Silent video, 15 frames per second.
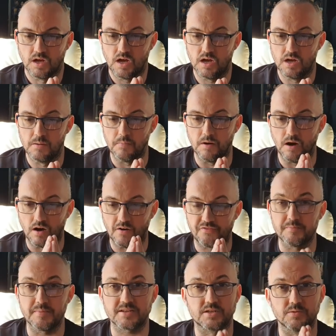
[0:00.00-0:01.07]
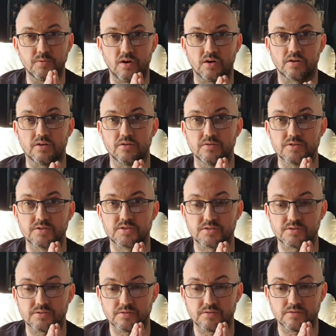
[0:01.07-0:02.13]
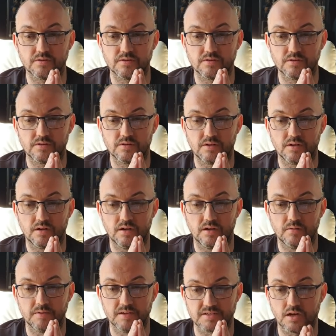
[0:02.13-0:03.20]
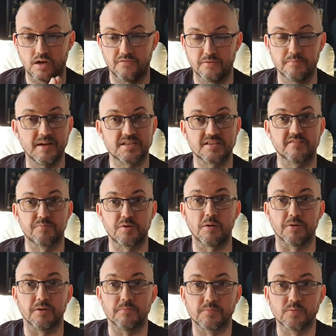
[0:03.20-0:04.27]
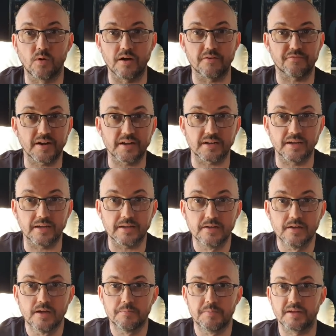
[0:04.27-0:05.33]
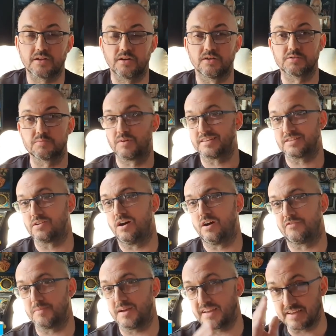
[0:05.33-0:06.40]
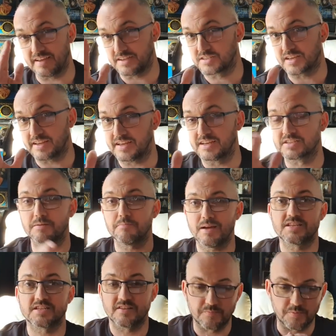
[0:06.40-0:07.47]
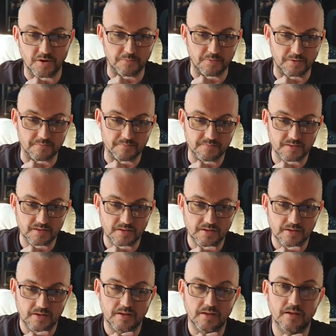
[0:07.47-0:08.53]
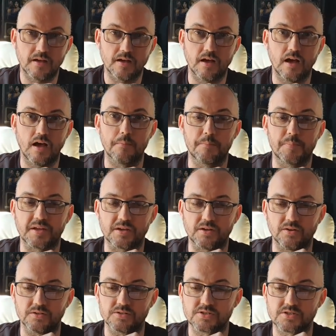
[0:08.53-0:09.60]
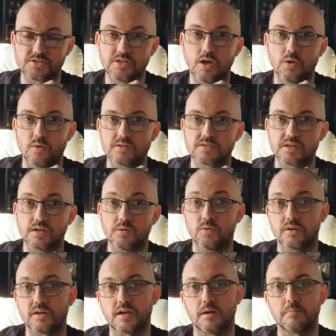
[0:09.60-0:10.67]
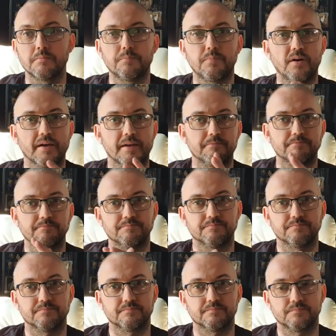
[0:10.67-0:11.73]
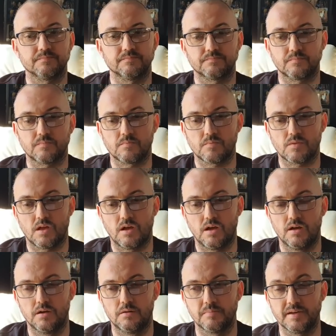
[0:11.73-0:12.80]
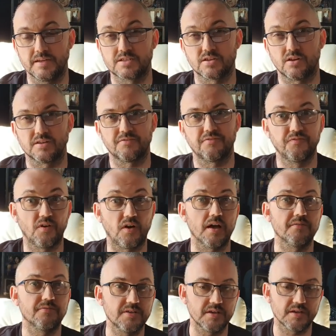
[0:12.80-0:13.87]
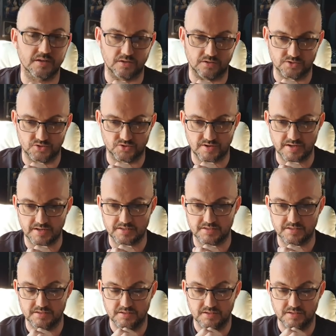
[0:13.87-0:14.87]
Um, Arthur Masuaku's um, is half a massive problem, quite frankly, because well, he's not half a mate. He is he is a massive problem uh, because no one's going to want to come and buy him. Um, he signed a five-year contract.